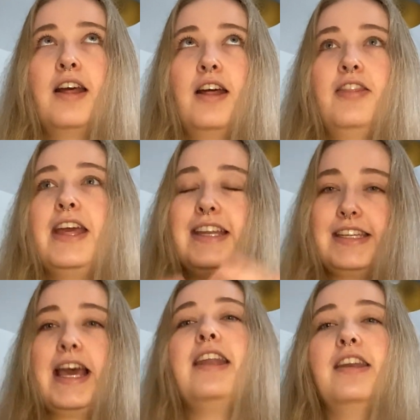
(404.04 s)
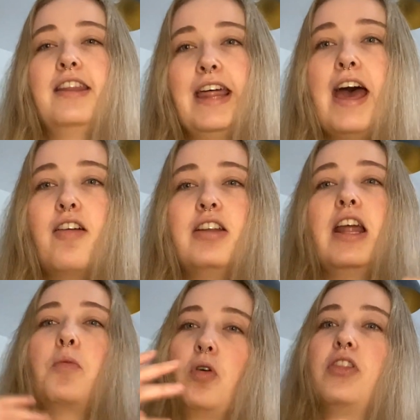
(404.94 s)
the intent there and
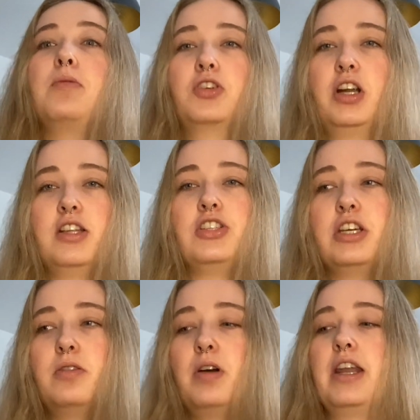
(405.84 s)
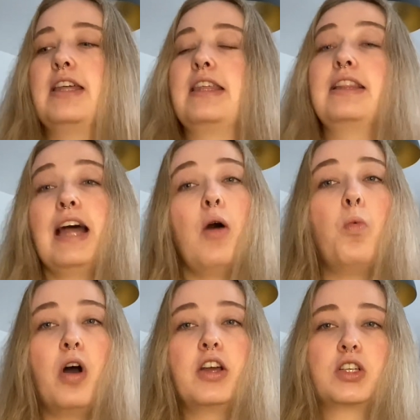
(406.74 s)
like what they were trying to do, and I think that
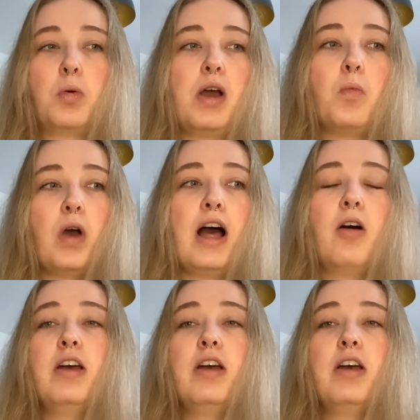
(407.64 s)
worked quite well.